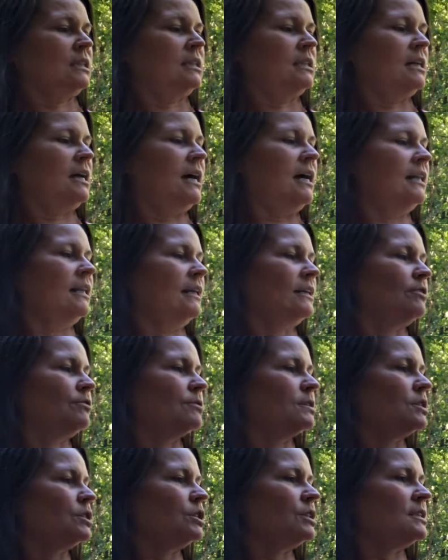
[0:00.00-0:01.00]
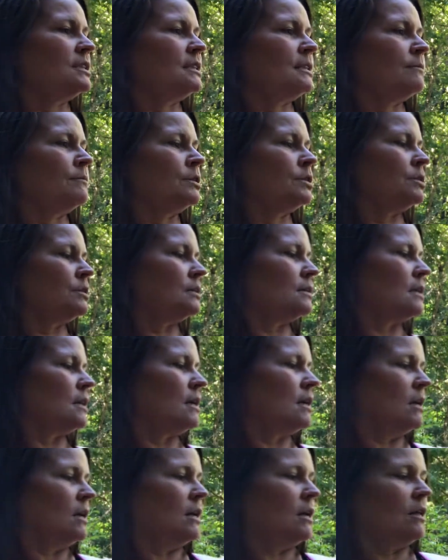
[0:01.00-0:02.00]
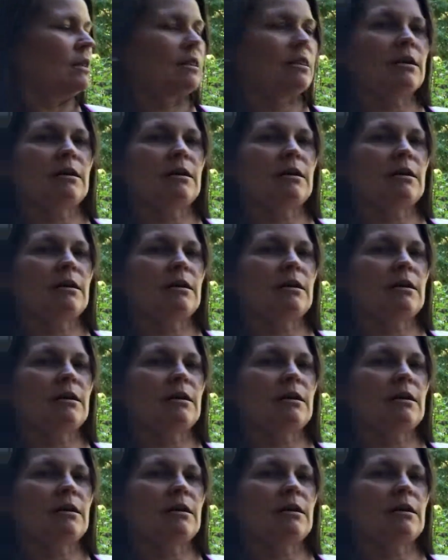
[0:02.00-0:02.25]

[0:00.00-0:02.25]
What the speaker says: I like grilled cheese sandwiches. The